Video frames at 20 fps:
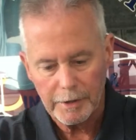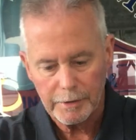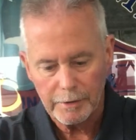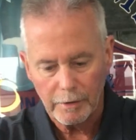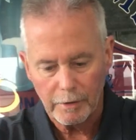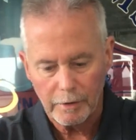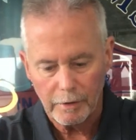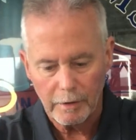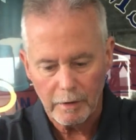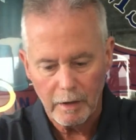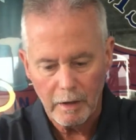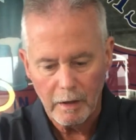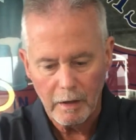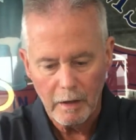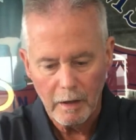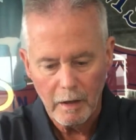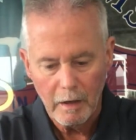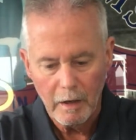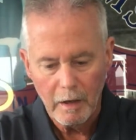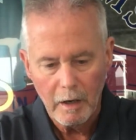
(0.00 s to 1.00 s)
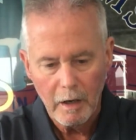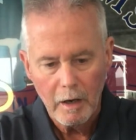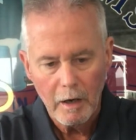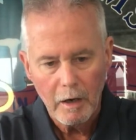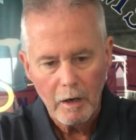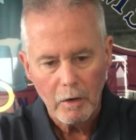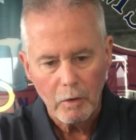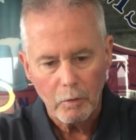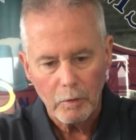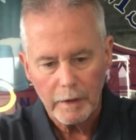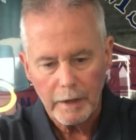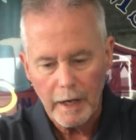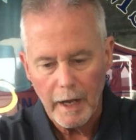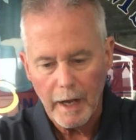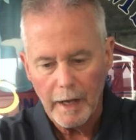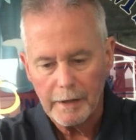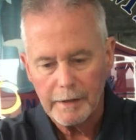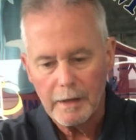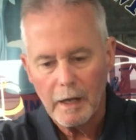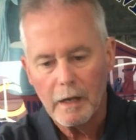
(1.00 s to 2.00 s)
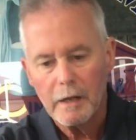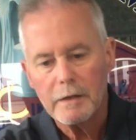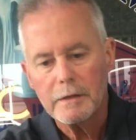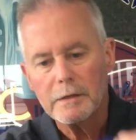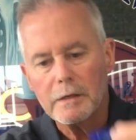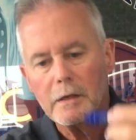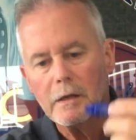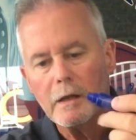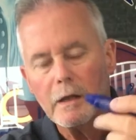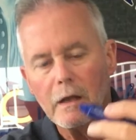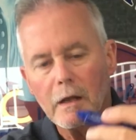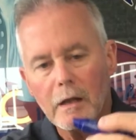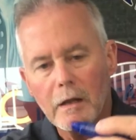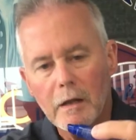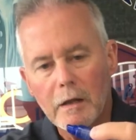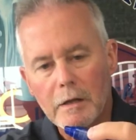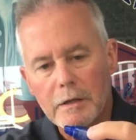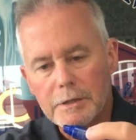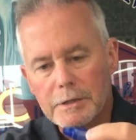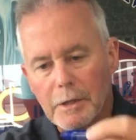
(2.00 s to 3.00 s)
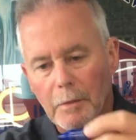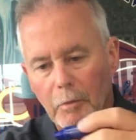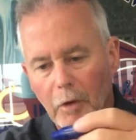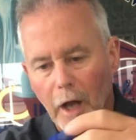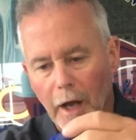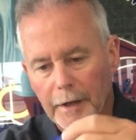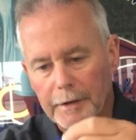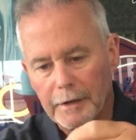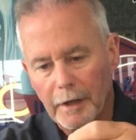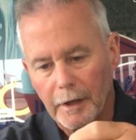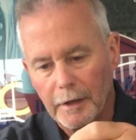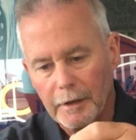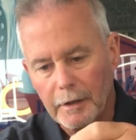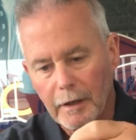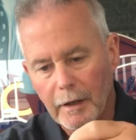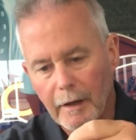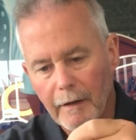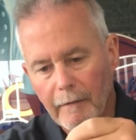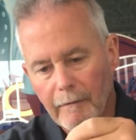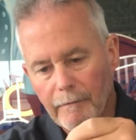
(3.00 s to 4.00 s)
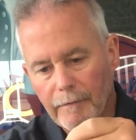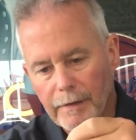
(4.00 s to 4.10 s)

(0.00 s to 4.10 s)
make sure we add some Loctite,